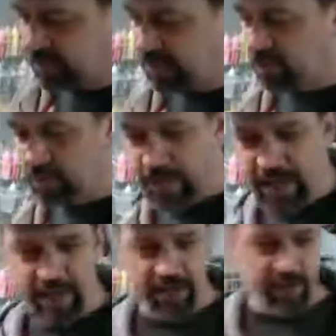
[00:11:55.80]
that it would bend,
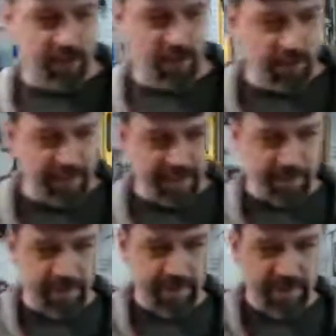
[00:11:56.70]
I took another piece of
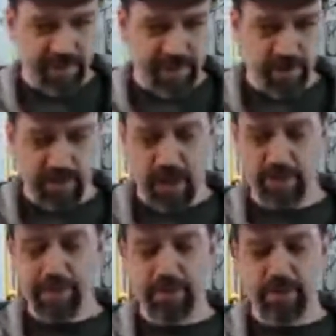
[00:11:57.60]
PVC with a
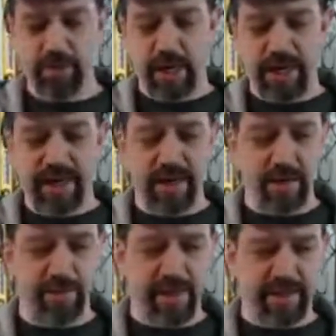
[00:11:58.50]
coupler, threw it on there, and
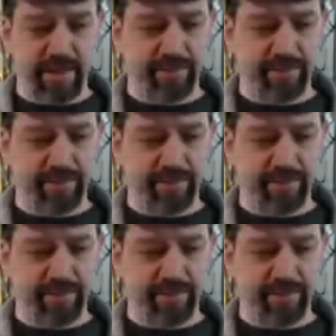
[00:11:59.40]
bent it